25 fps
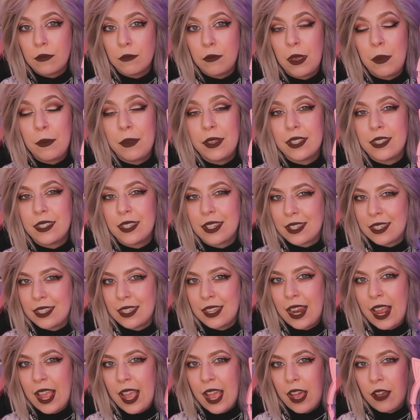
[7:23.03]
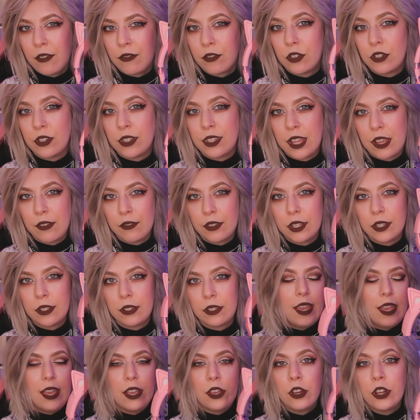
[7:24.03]
maybe a 6.5 or 7.
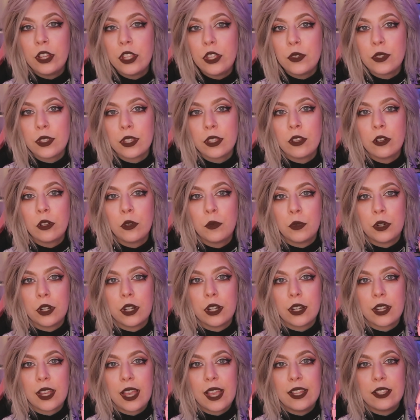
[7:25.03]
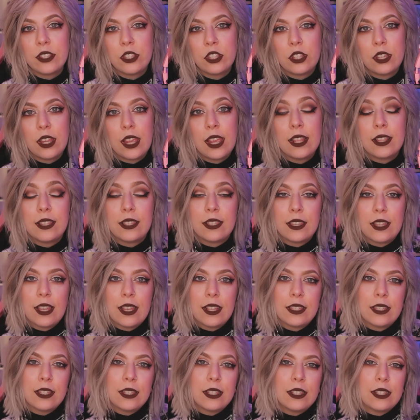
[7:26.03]
It could use a little work. It's
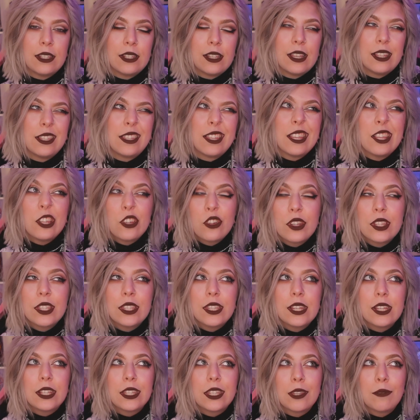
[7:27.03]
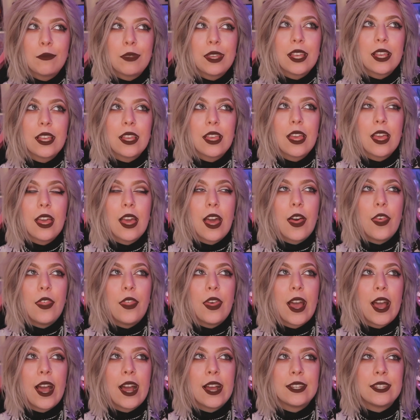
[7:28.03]
interesting to me
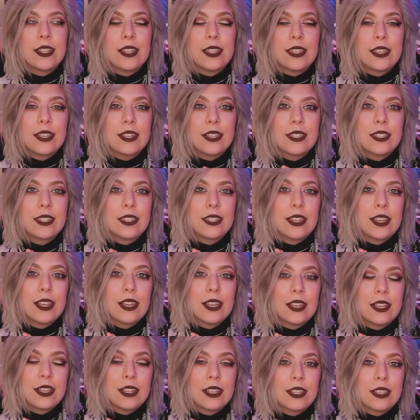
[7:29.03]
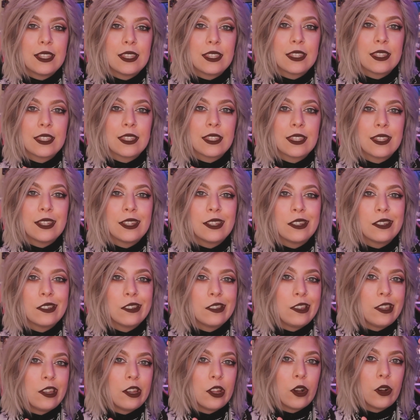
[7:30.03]
that this is,
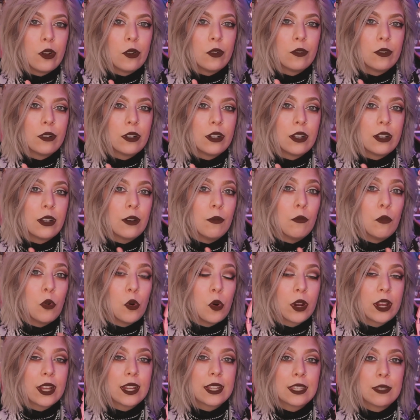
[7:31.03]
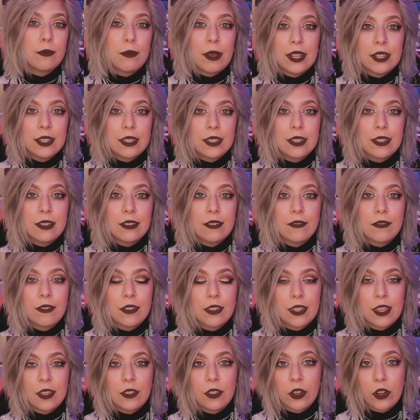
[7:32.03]
you know, more expensive
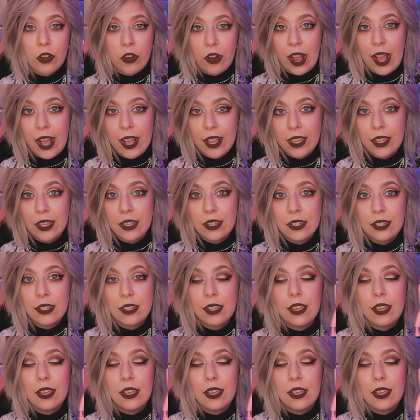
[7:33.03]
than the Kraken,